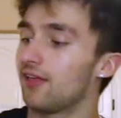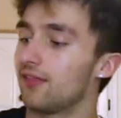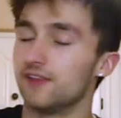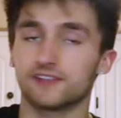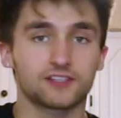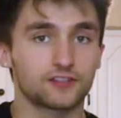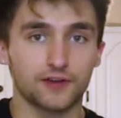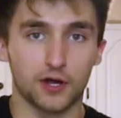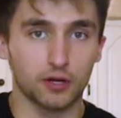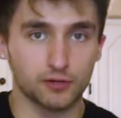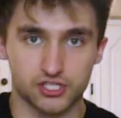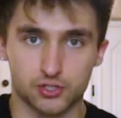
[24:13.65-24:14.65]
This is
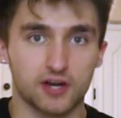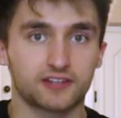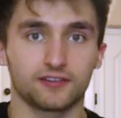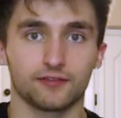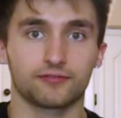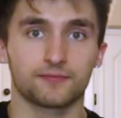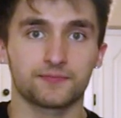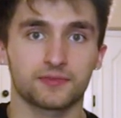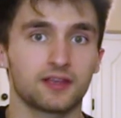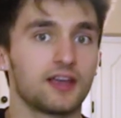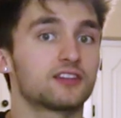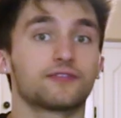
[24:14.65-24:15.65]
very restrictive.
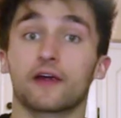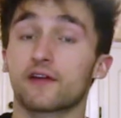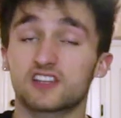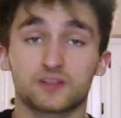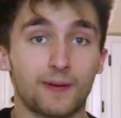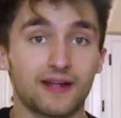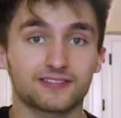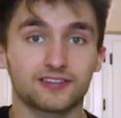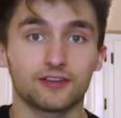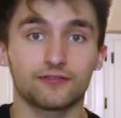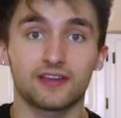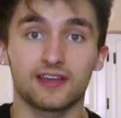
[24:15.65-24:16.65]
It's very
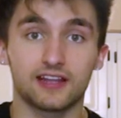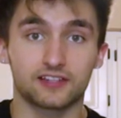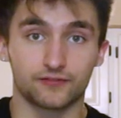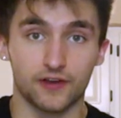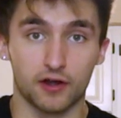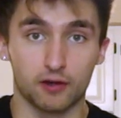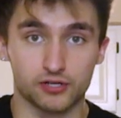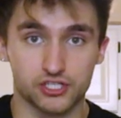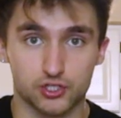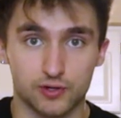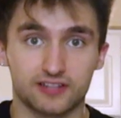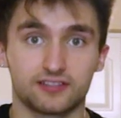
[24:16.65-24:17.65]
expensive, it's very
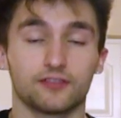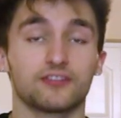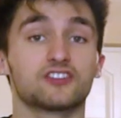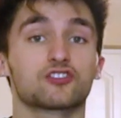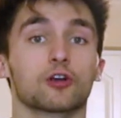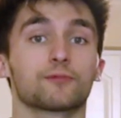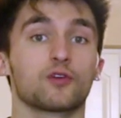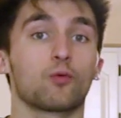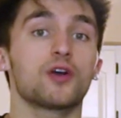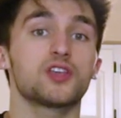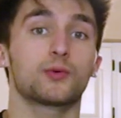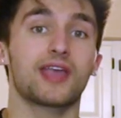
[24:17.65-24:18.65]
restrictive in terms of
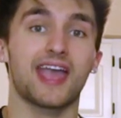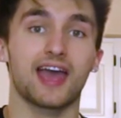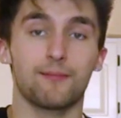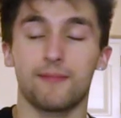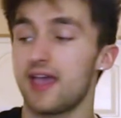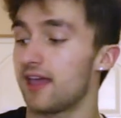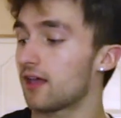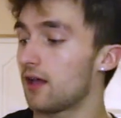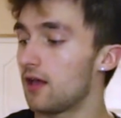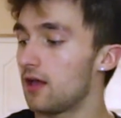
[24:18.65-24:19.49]
what you can make.